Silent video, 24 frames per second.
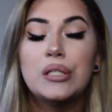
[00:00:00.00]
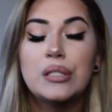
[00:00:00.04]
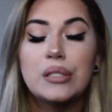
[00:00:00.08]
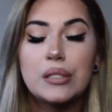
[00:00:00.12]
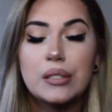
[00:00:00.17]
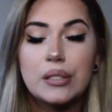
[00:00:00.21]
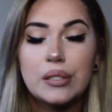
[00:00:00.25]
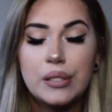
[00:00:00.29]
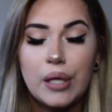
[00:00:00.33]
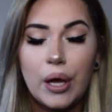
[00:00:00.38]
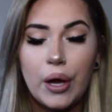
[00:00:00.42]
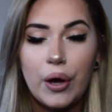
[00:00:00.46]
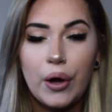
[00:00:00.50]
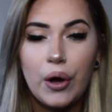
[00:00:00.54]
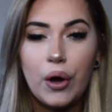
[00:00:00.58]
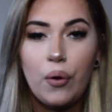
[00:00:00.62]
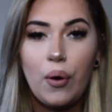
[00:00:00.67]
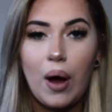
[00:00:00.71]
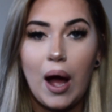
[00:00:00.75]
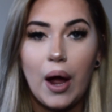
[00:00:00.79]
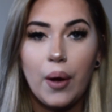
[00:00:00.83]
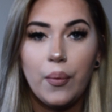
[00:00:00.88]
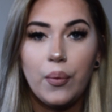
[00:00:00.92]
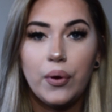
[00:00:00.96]
So
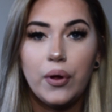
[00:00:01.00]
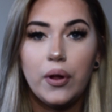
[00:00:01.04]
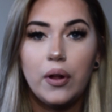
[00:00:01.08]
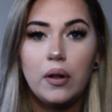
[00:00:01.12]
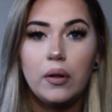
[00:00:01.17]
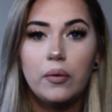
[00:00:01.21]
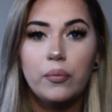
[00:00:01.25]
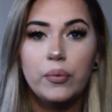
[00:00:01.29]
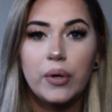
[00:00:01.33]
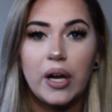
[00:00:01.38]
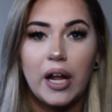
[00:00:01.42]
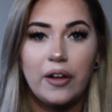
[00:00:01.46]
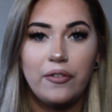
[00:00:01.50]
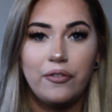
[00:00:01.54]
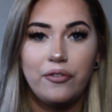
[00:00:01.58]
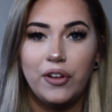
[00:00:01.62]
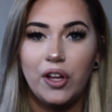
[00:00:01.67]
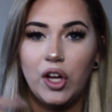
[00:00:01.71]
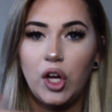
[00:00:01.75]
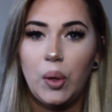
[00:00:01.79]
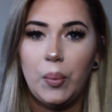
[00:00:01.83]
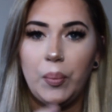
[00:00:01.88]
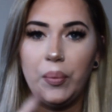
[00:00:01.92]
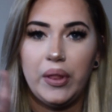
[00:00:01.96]
I will, when I
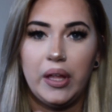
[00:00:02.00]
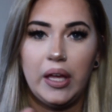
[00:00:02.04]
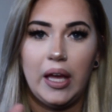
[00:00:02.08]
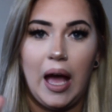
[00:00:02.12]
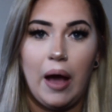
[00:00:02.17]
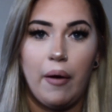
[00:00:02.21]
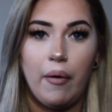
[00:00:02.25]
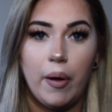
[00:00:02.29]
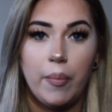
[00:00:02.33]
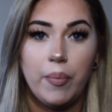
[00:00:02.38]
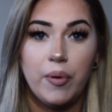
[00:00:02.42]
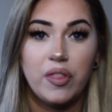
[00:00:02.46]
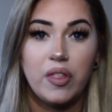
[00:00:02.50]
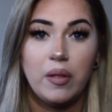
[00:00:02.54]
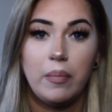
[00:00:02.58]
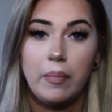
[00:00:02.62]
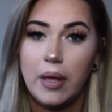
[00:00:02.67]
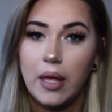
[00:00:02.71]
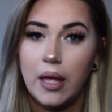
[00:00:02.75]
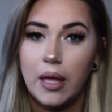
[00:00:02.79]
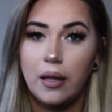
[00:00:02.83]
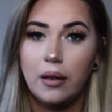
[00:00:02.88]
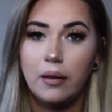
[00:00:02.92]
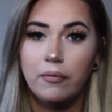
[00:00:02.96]
film the how I put them
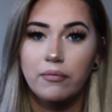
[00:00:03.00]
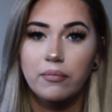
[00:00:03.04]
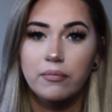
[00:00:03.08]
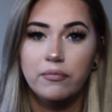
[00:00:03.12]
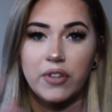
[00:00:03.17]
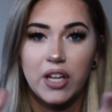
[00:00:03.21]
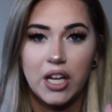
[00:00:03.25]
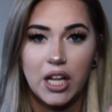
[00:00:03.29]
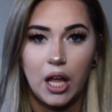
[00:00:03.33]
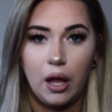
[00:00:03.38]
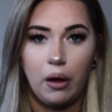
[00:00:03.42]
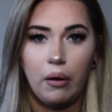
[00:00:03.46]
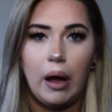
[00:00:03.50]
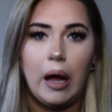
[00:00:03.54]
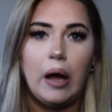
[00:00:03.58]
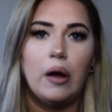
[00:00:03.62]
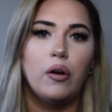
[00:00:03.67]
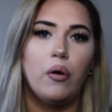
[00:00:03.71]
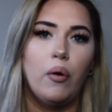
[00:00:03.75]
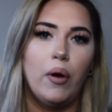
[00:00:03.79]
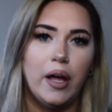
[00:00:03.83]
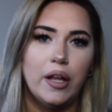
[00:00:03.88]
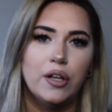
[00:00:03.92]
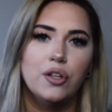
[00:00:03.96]
in video, I'll
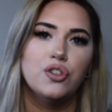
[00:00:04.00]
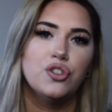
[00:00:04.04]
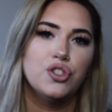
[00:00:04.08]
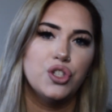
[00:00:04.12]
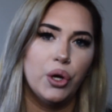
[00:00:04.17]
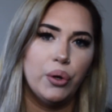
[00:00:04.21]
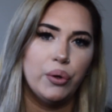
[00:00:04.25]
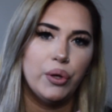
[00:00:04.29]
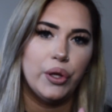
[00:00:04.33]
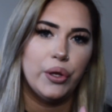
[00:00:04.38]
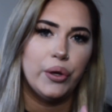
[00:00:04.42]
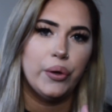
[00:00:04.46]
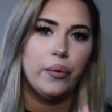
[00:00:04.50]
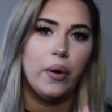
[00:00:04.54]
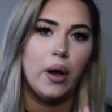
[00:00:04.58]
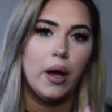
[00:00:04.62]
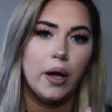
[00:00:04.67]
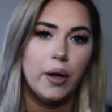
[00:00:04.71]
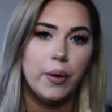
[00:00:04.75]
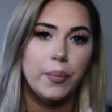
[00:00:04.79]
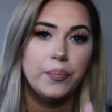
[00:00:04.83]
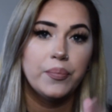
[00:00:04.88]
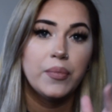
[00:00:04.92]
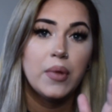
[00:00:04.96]
go ahead and show you.
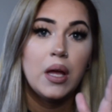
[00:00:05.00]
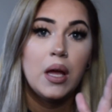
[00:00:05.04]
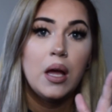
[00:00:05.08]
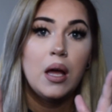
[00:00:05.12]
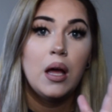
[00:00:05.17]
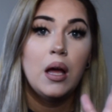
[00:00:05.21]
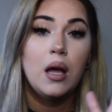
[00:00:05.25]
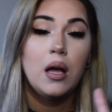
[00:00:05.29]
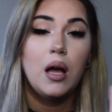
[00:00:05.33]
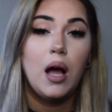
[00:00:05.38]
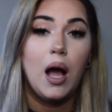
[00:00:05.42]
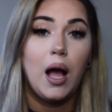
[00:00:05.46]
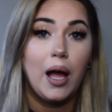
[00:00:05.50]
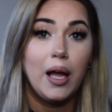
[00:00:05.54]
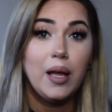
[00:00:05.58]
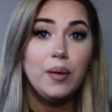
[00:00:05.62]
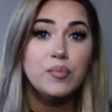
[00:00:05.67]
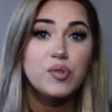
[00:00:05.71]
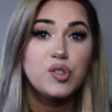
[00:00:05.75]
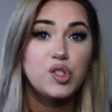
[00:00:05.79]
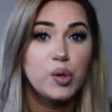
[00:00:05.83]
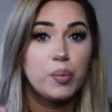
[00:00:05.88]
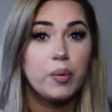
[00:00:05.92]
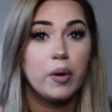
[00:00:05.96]
I
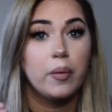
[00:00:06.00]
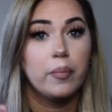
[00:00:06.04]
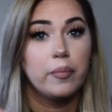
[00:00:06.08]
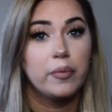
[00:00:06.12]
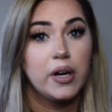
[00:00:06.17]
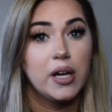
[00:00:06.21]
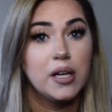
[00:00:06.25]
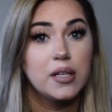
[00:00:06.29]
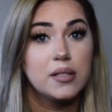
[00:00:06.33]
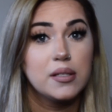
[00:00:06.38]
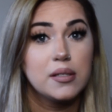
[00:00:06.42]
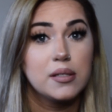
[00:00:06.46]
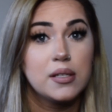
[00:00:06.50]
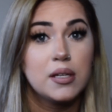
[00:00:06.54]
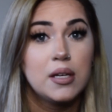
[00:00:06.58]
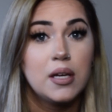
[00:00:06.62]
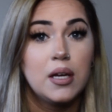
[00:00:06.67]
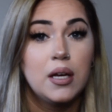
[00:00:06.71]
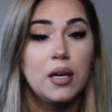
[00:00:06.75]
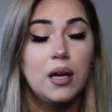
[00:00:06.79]
am super impressed.